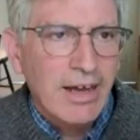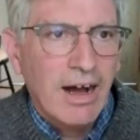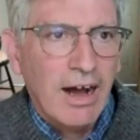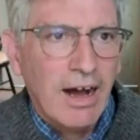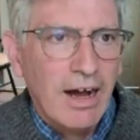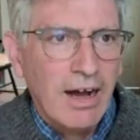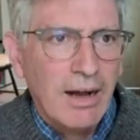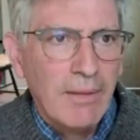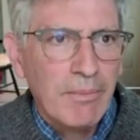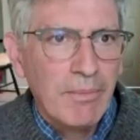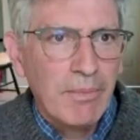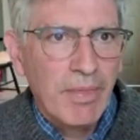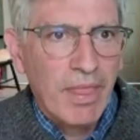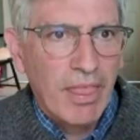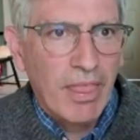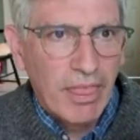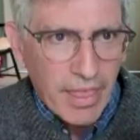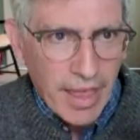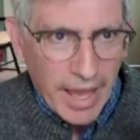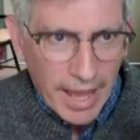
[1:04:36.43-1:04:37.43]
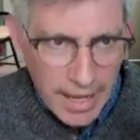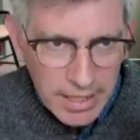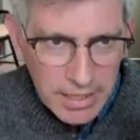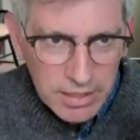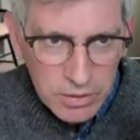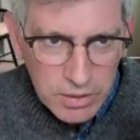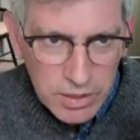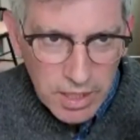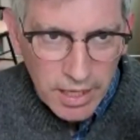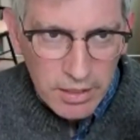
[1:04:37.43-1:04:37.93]
That
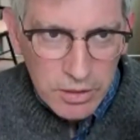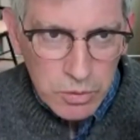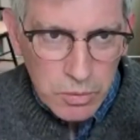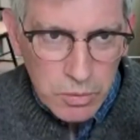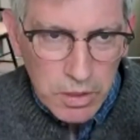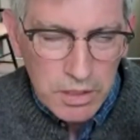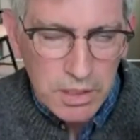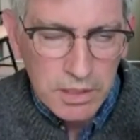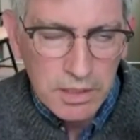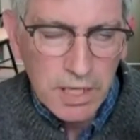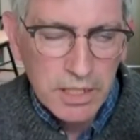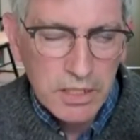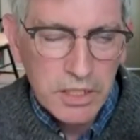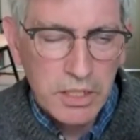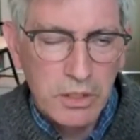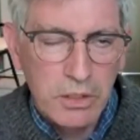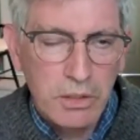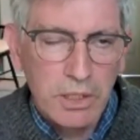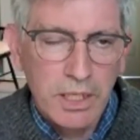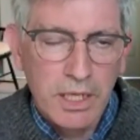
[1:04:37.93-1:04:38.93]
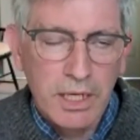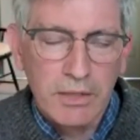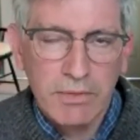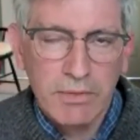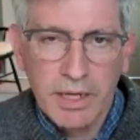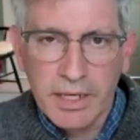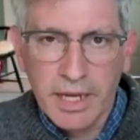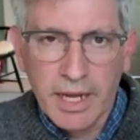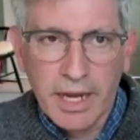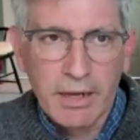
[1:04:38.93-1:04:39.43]
is work that's actually going on
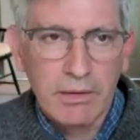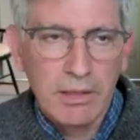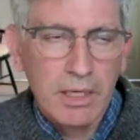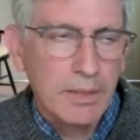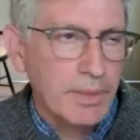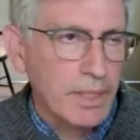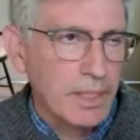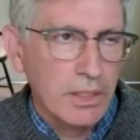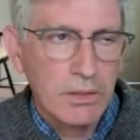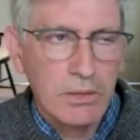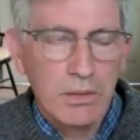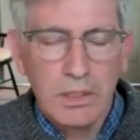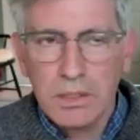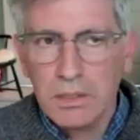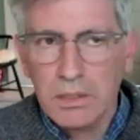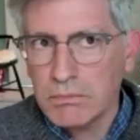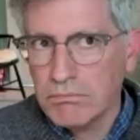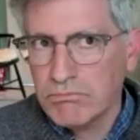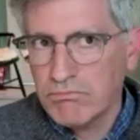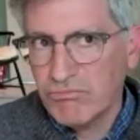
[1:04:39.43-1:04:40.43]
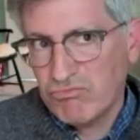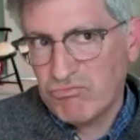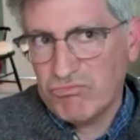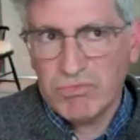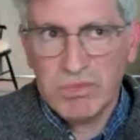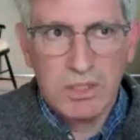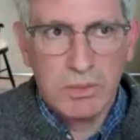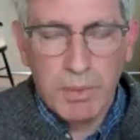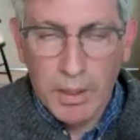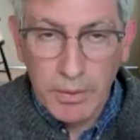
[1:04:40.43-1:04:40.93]
right now. I mean,
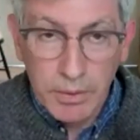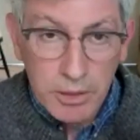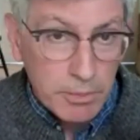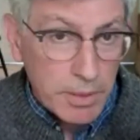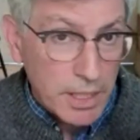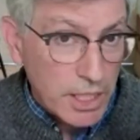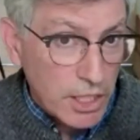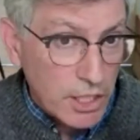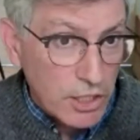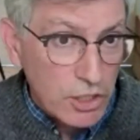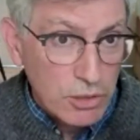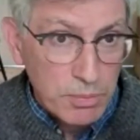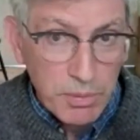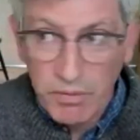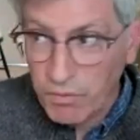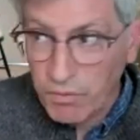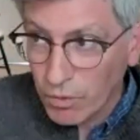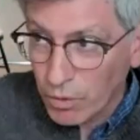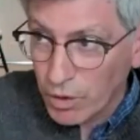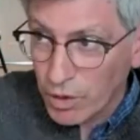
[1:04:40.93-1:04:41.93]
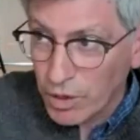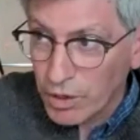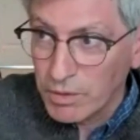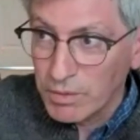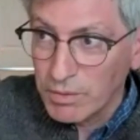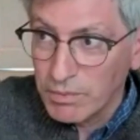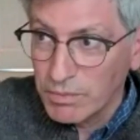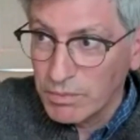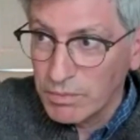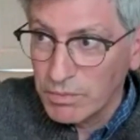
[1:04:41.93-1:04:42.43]
It's probably going to be years
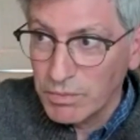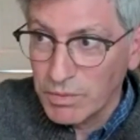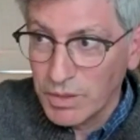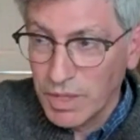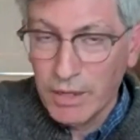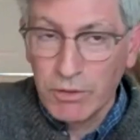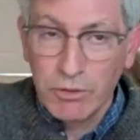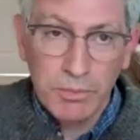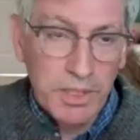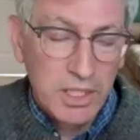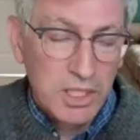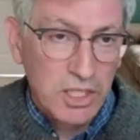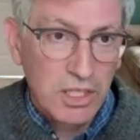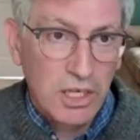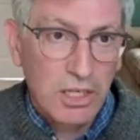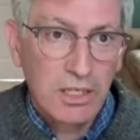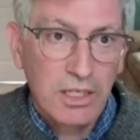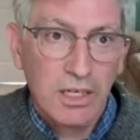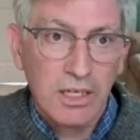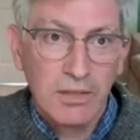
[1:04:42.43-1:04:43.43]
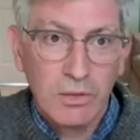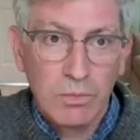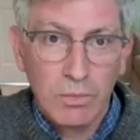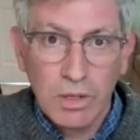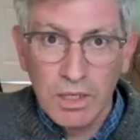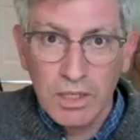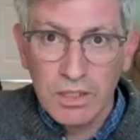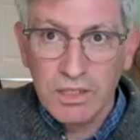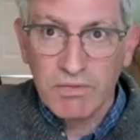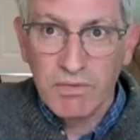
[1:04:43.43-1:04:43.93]
before that will be stuck on the
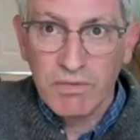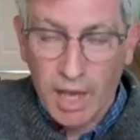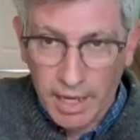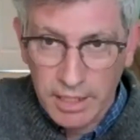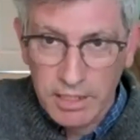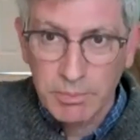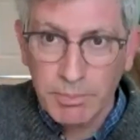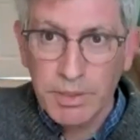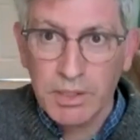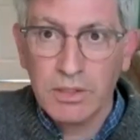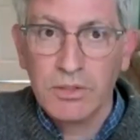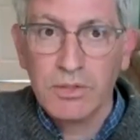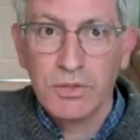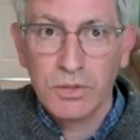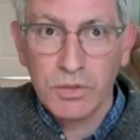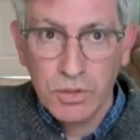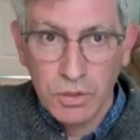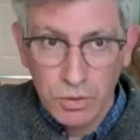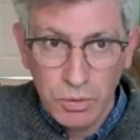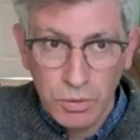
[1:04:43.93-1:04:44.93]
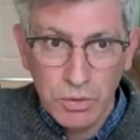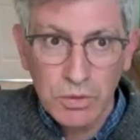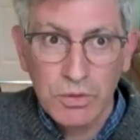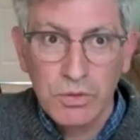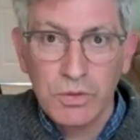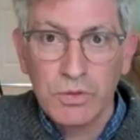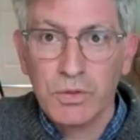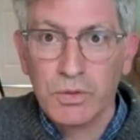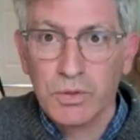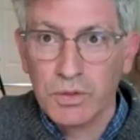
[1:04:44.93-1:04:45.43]
walls of hospitals or
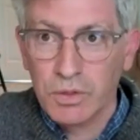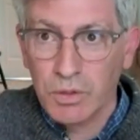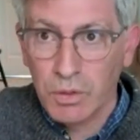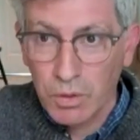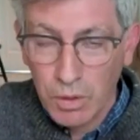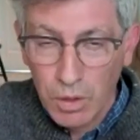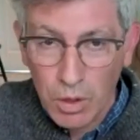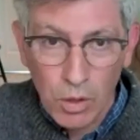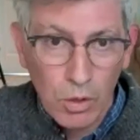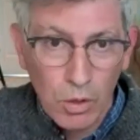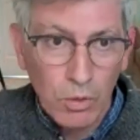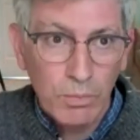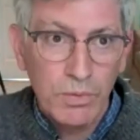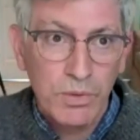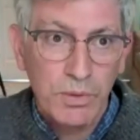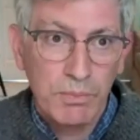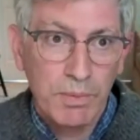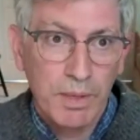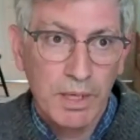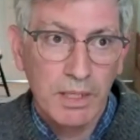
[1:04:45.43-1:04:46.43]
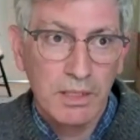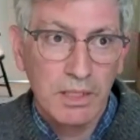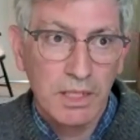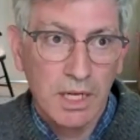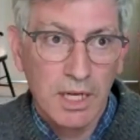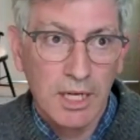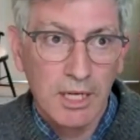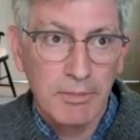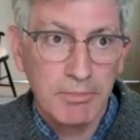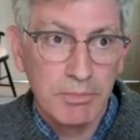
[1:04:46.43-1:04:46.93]
schools or homes. But
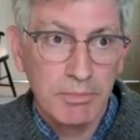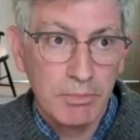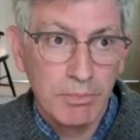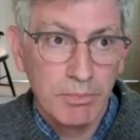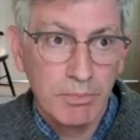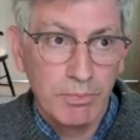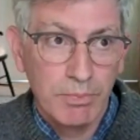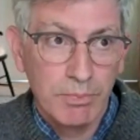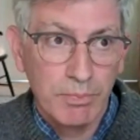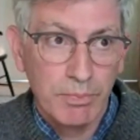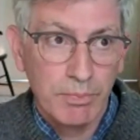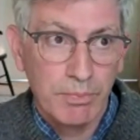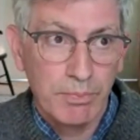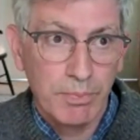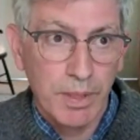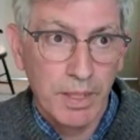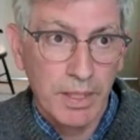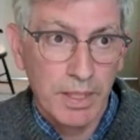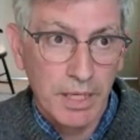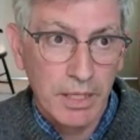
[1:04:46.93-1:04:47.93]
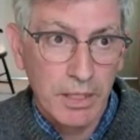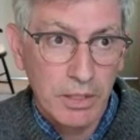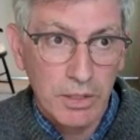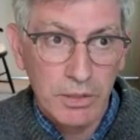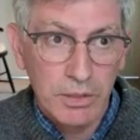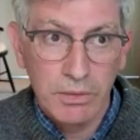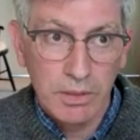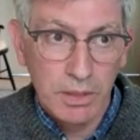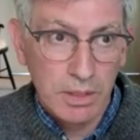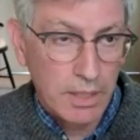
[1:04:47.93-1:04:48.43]

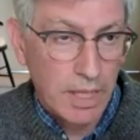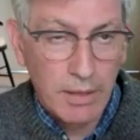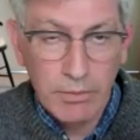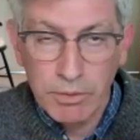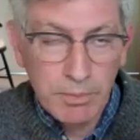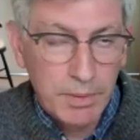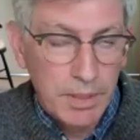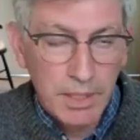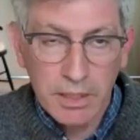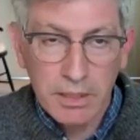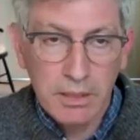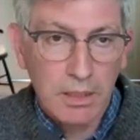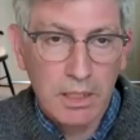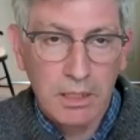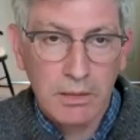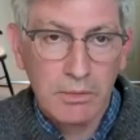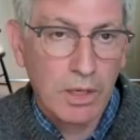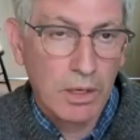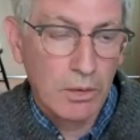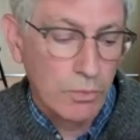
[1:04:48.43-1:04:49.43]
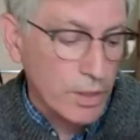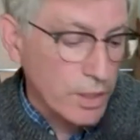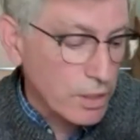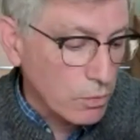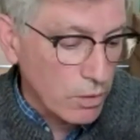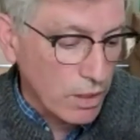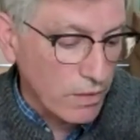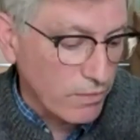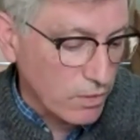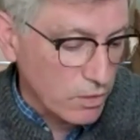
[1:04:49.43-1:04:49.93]
that would be a
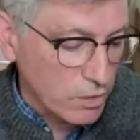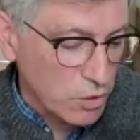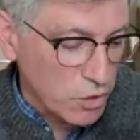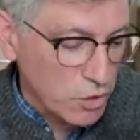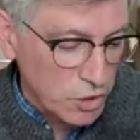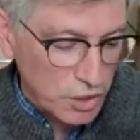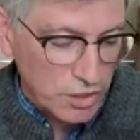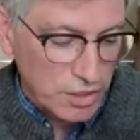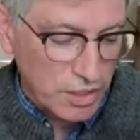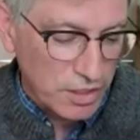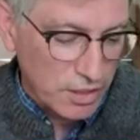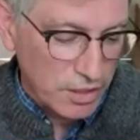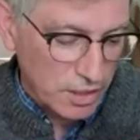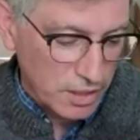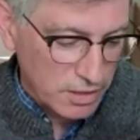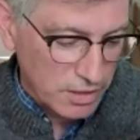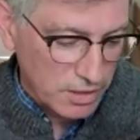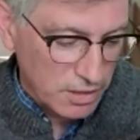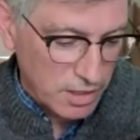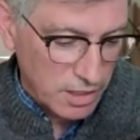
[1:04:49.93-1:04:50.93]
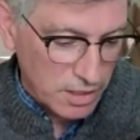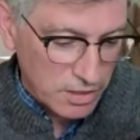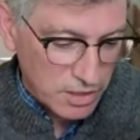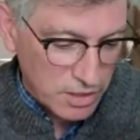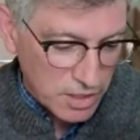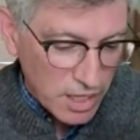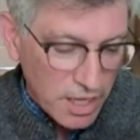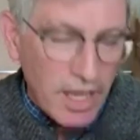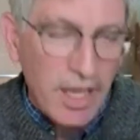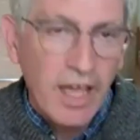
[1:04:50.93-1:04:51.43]
real revolution in
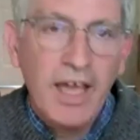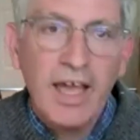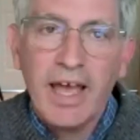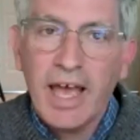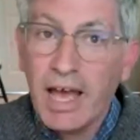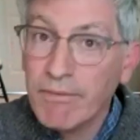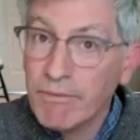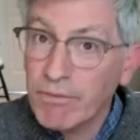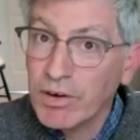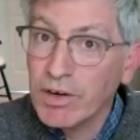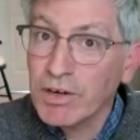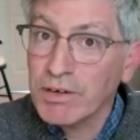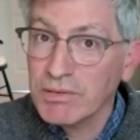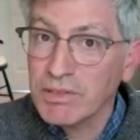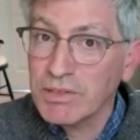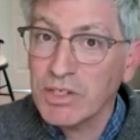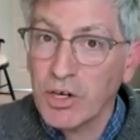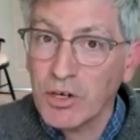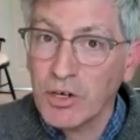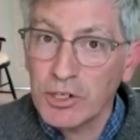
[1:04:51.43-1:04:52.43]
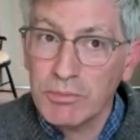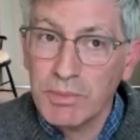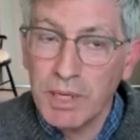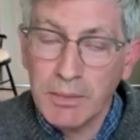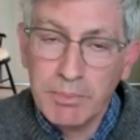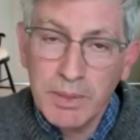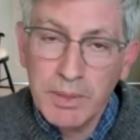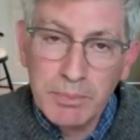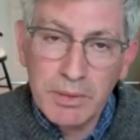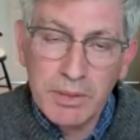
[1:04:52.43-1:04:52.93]
this effort started by
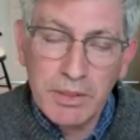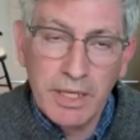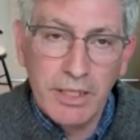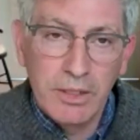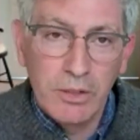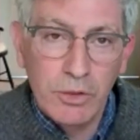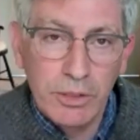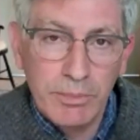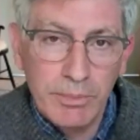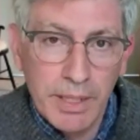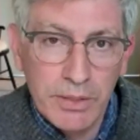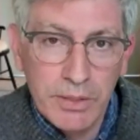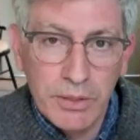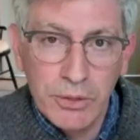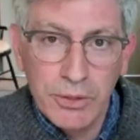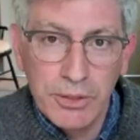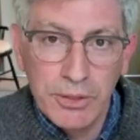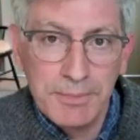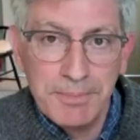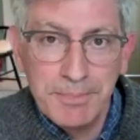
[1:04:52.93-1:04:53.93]
people like Louis Pasteur.